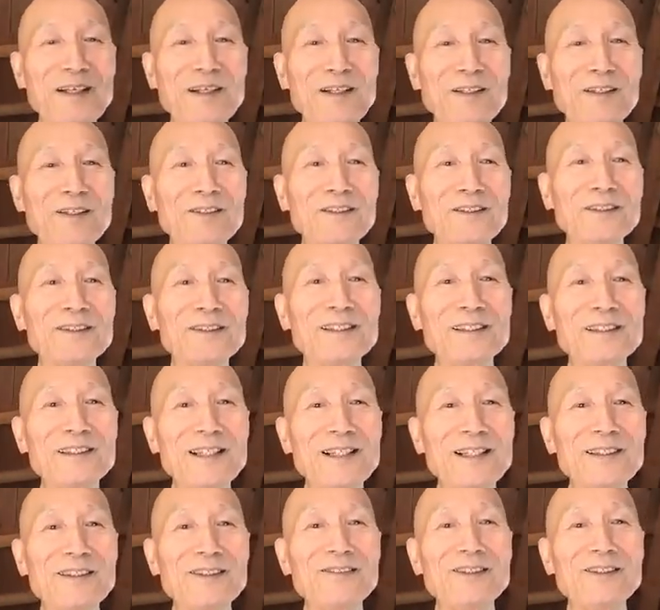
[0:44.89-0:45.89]
Known
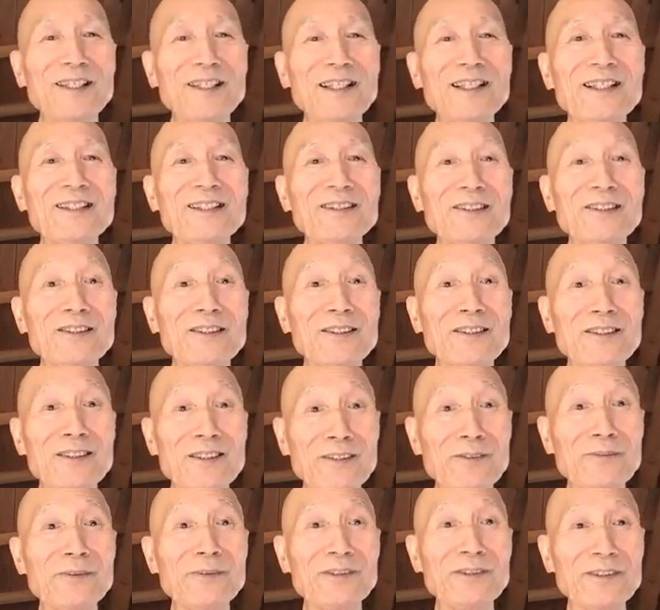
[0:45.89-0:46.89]
self is
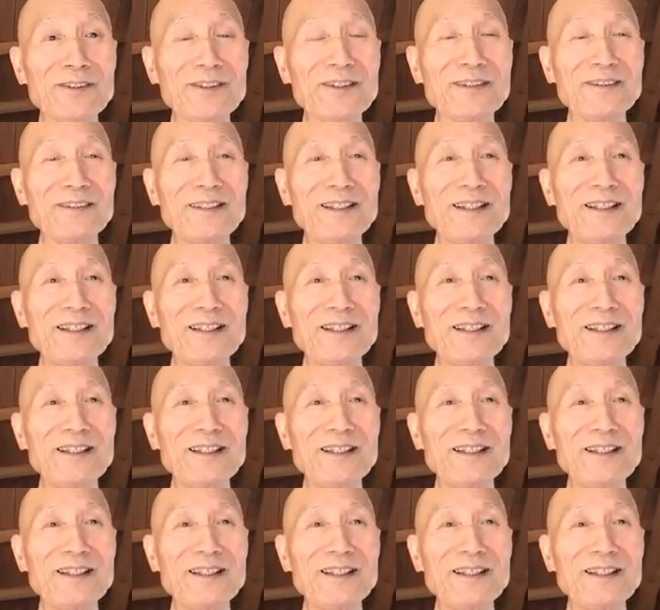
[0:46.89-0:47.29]
universe.